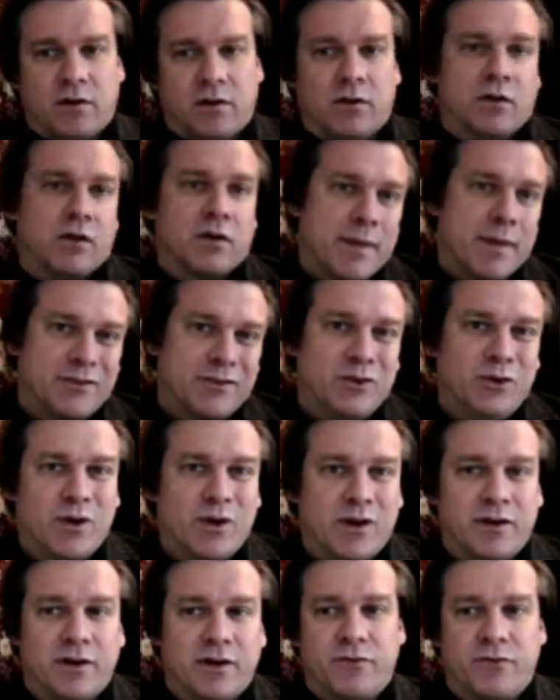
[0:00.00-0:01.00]
or about
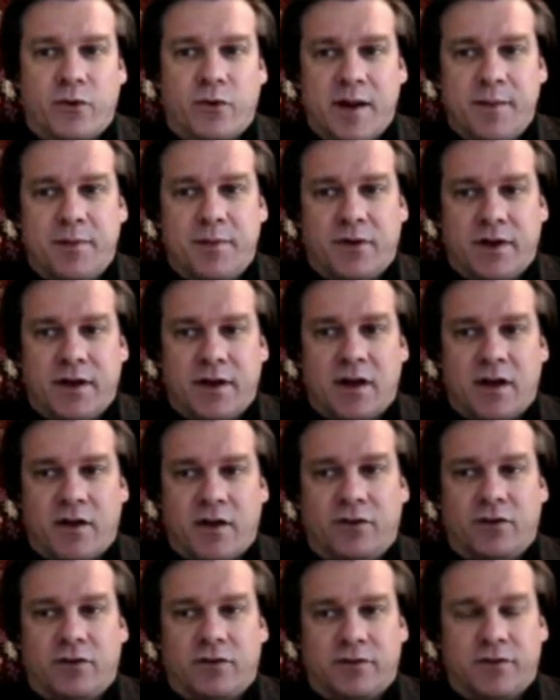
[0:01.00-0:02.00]
$240 billion
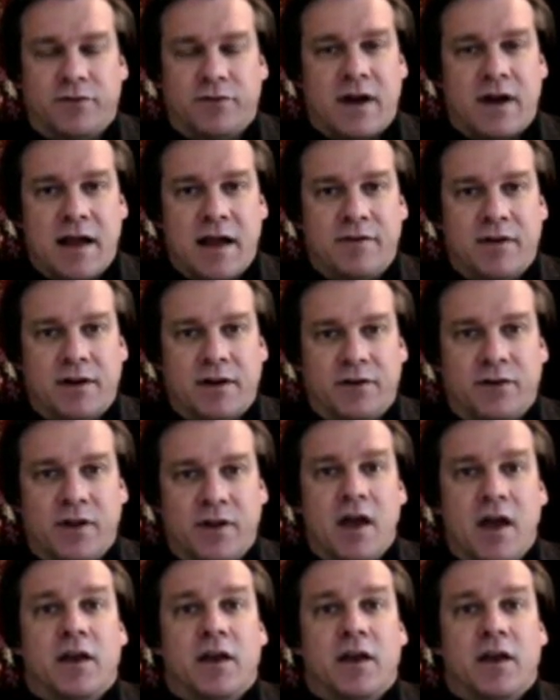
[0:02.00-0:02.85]
over 5 years,